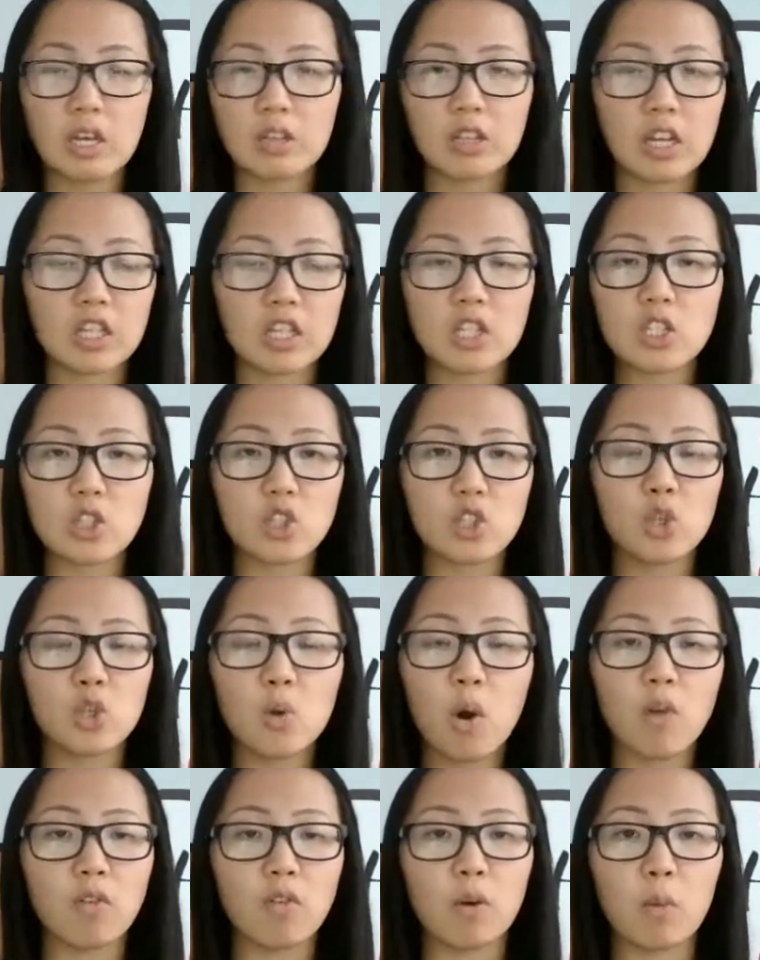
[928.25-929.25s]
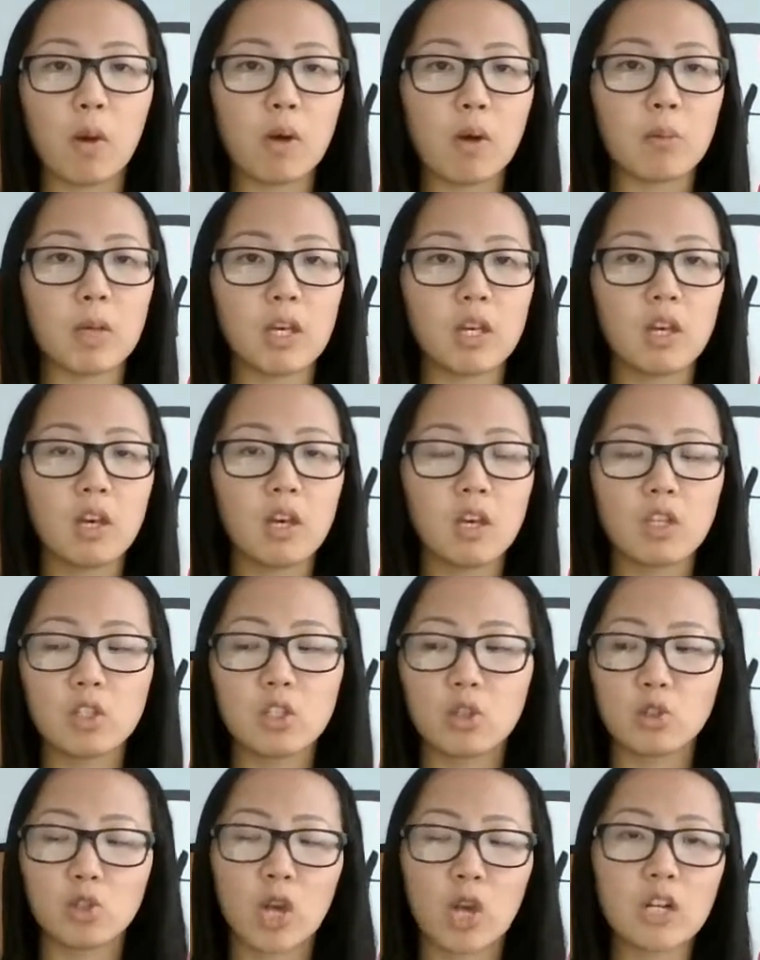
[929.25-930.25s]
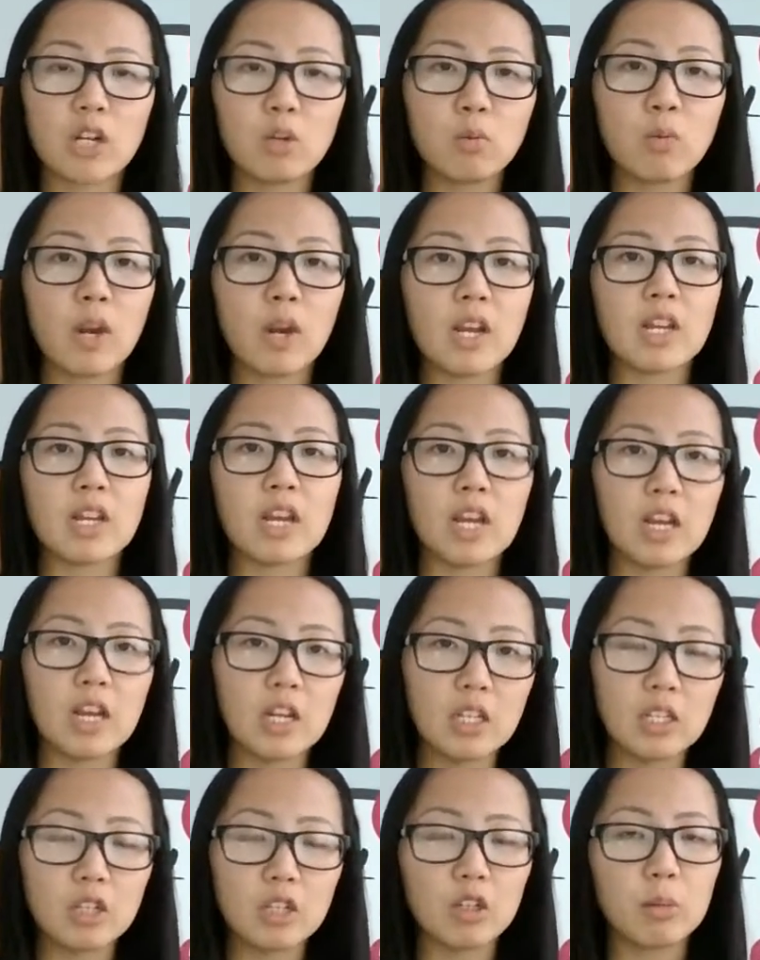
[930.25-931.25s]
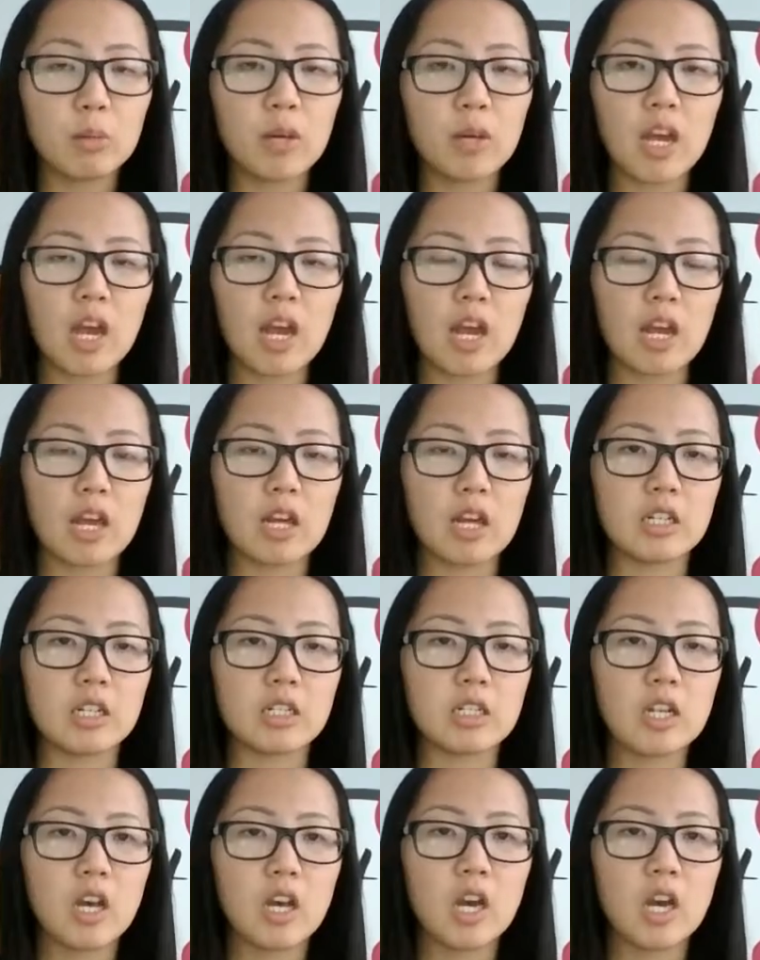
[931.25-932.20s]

That is too overwhelming. So try to rein it in a little bit and